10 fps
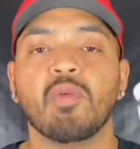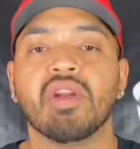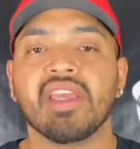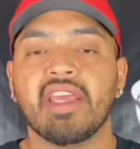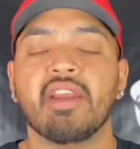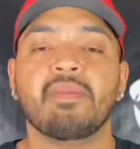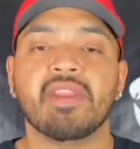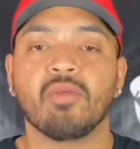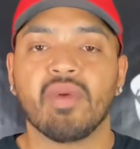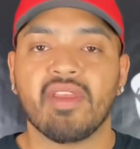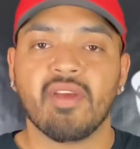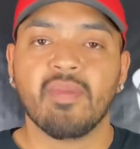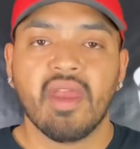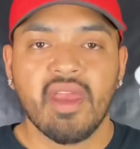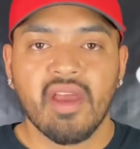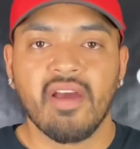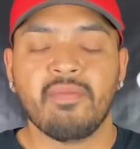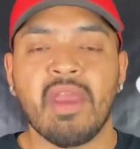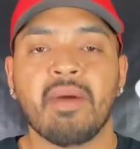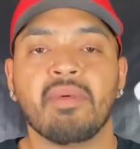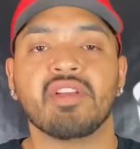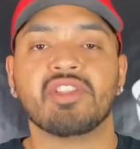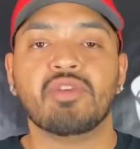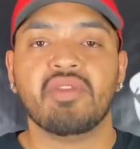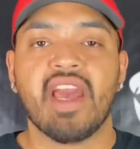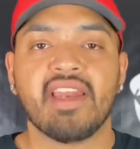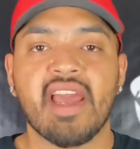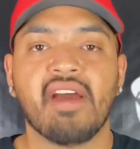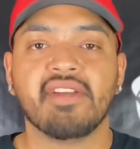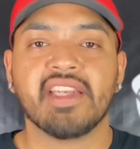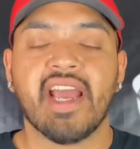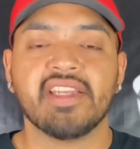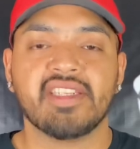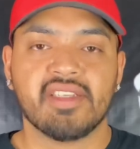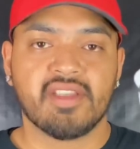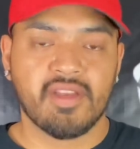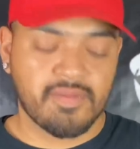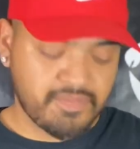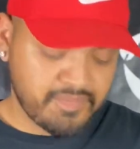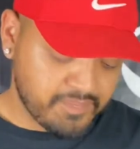You want to get them in the rhythm of be able to chew that down and digest it.